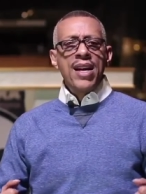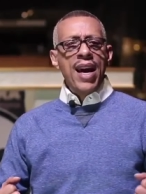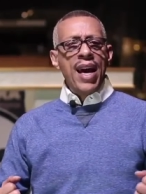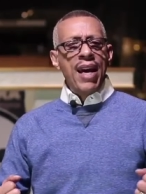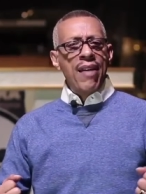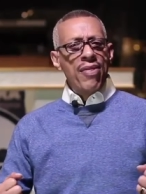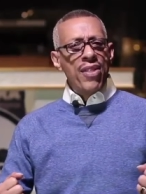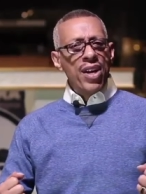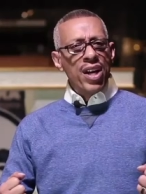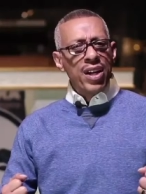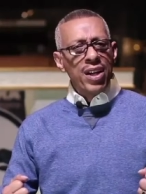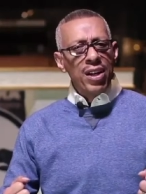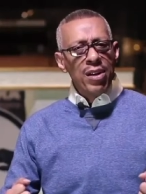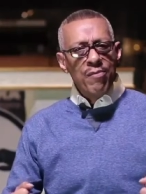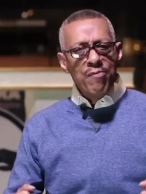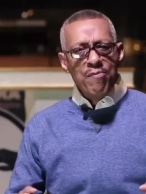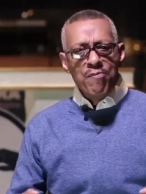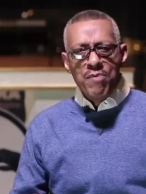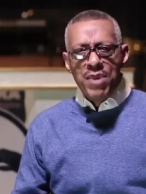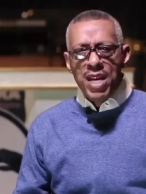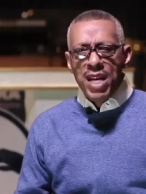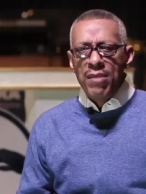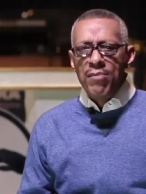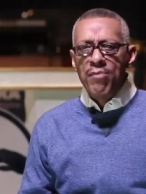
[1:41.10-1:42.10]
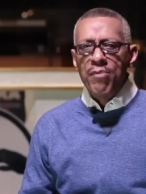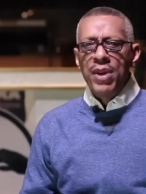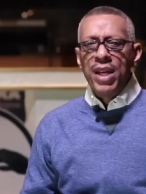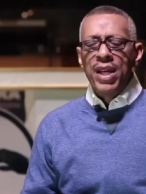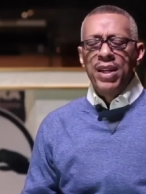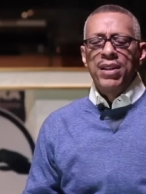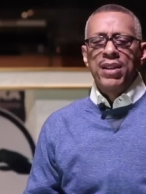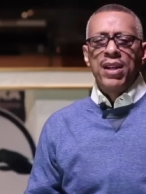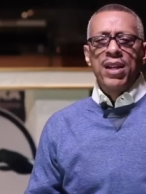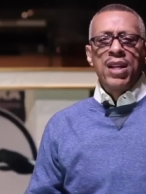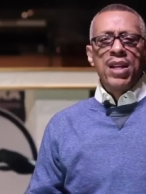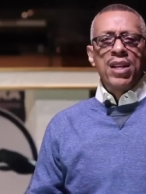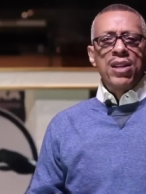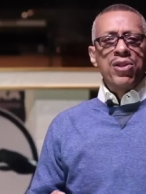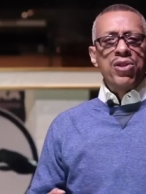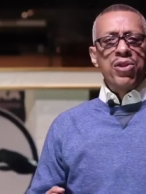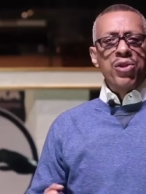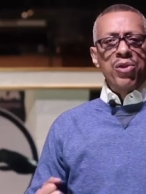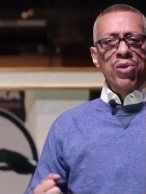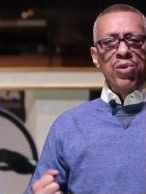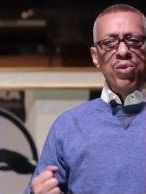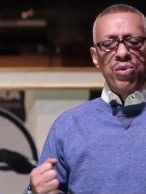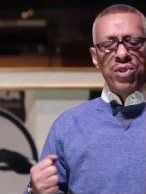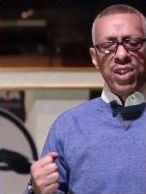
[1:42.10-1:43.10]
and the commitment
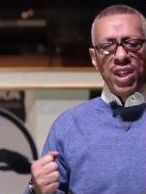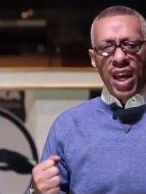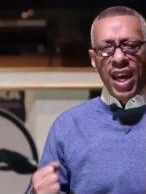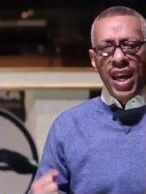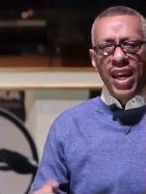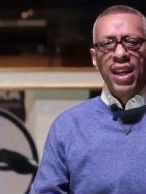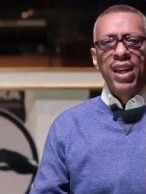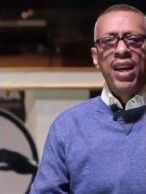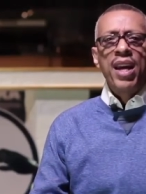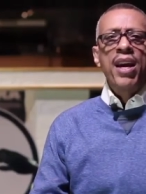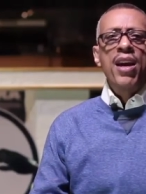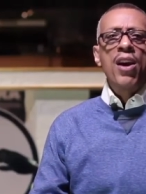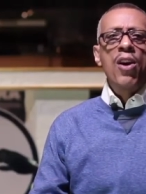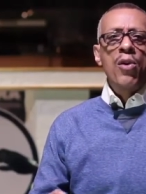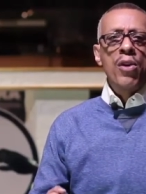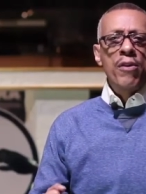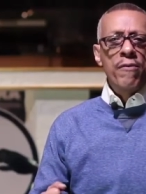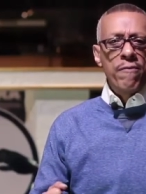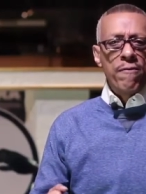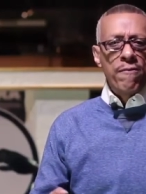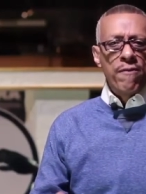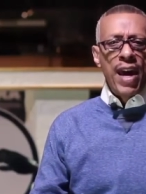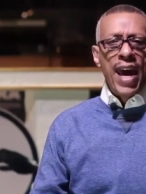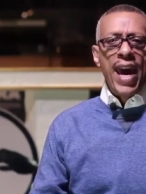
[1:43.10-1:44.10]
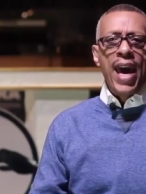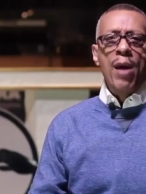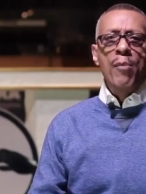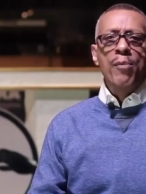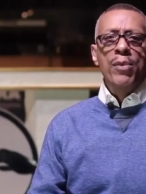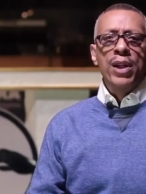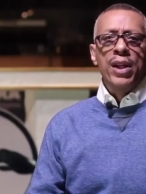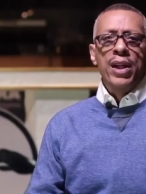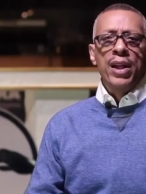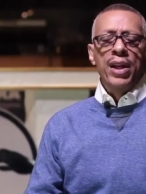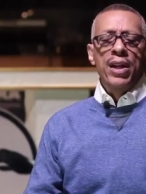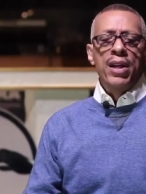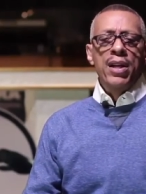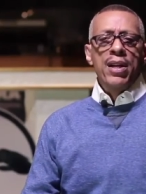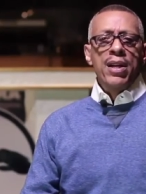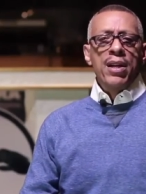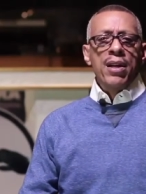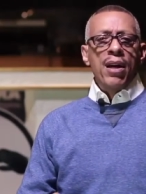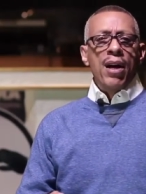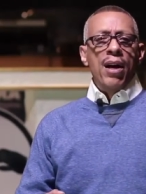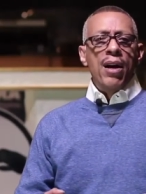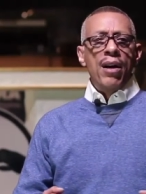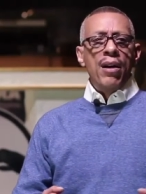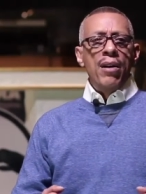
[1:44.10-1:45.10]
to take care of family
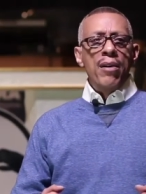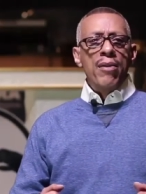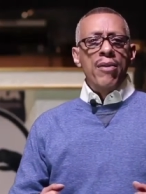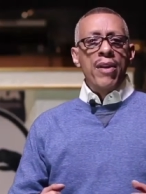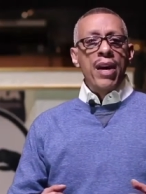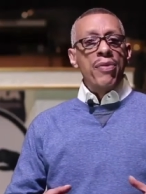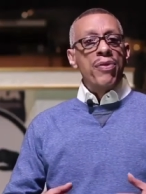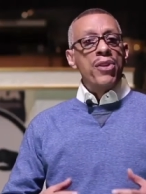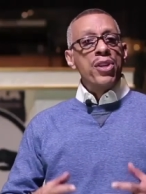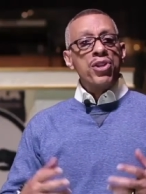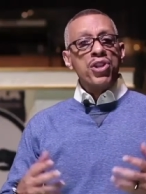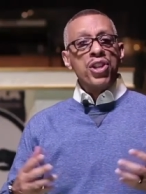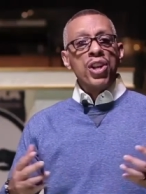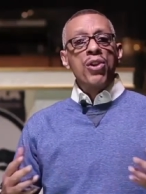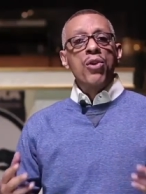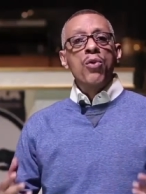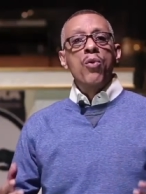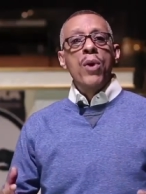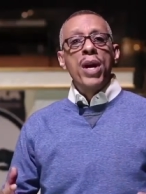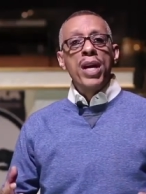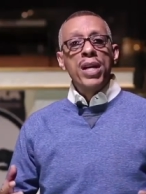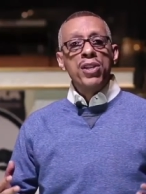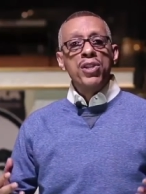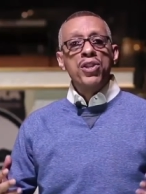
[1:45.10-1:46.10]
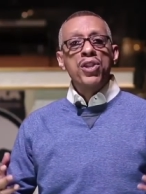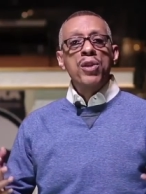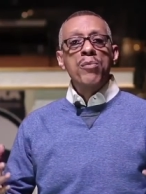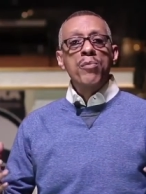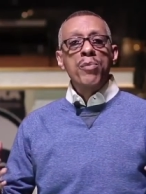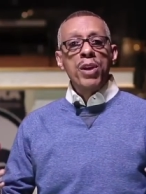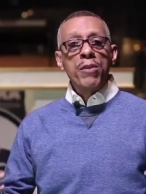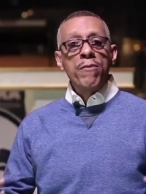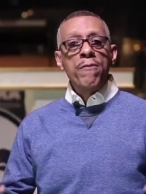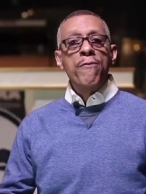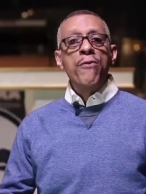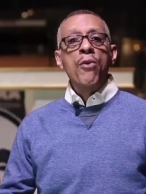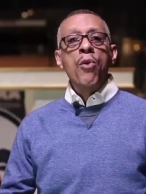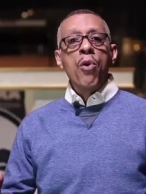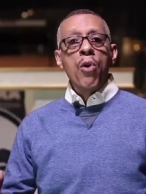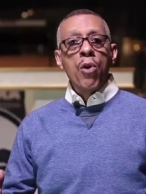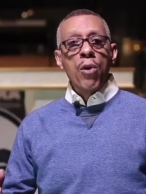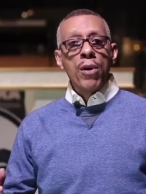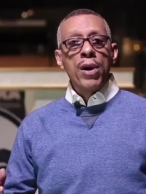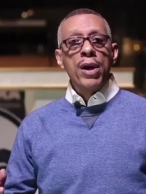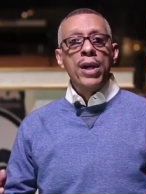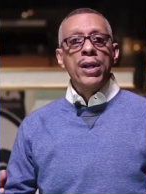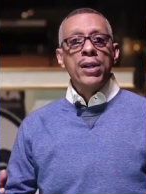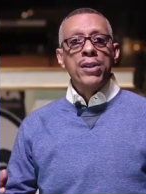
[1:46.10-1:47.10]
uh, that the generation
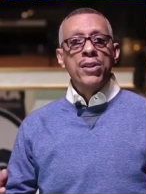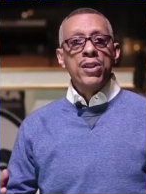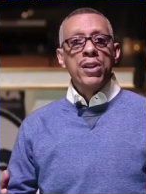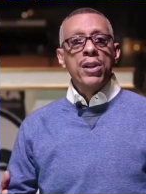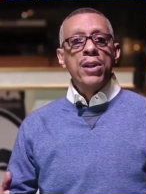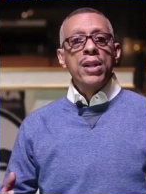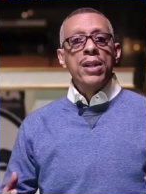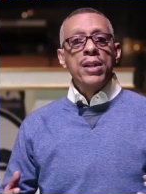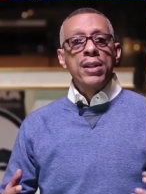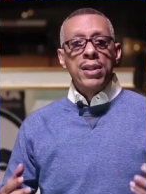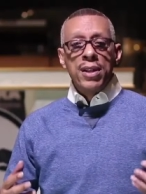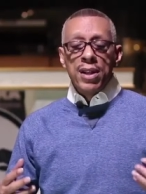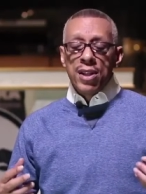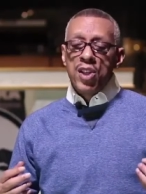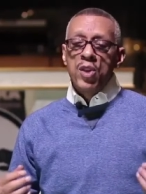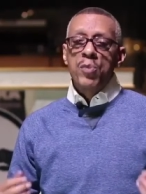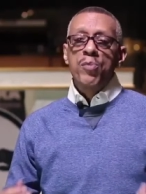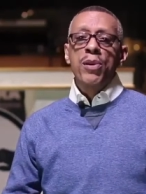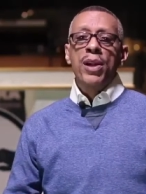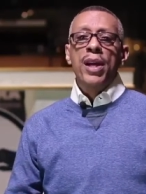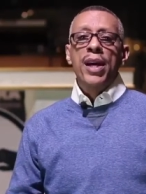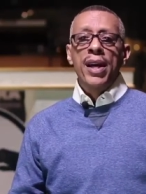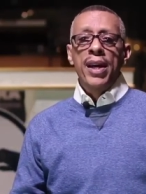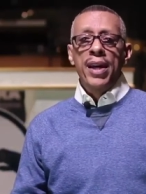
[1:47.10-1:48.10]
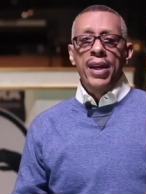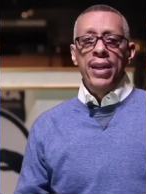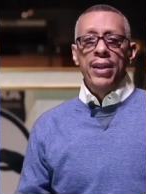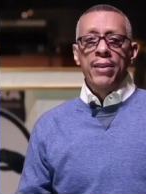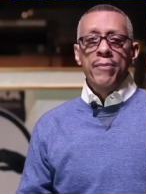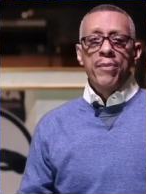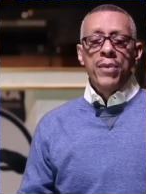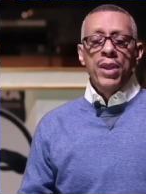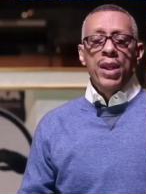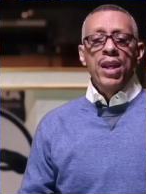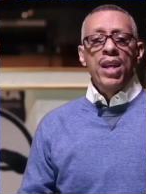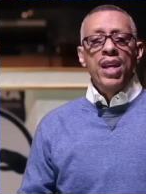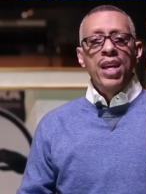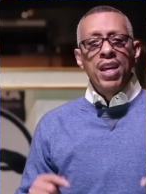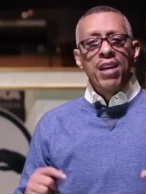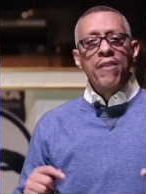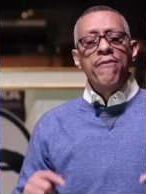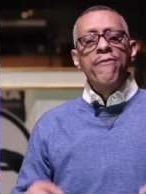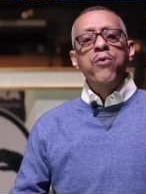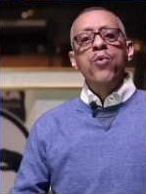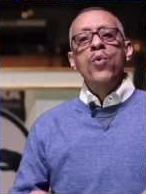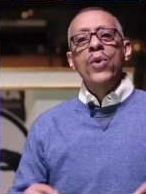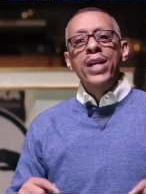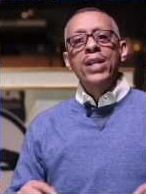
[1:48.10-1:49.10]
before us displayed.
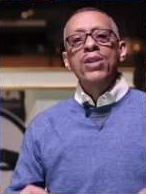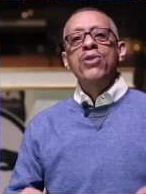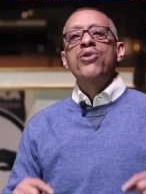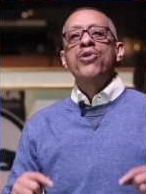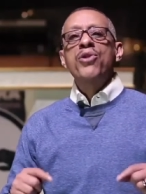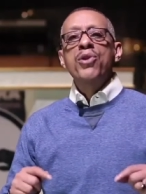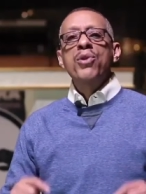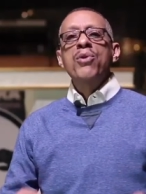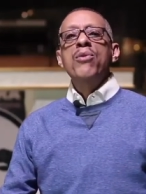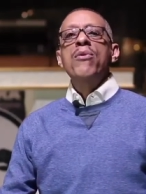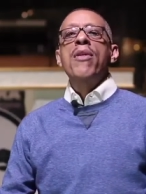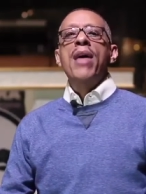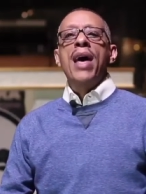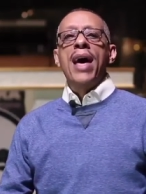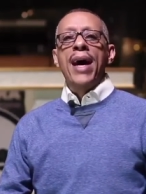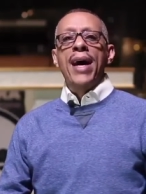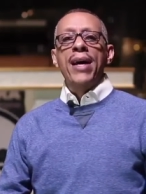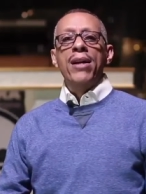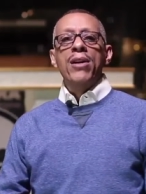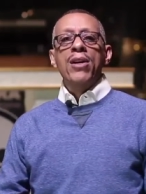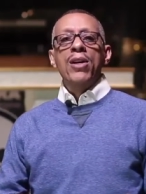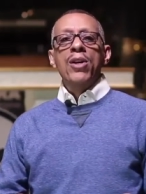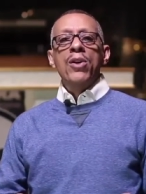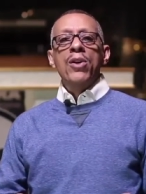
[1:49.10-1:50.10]
If we do that,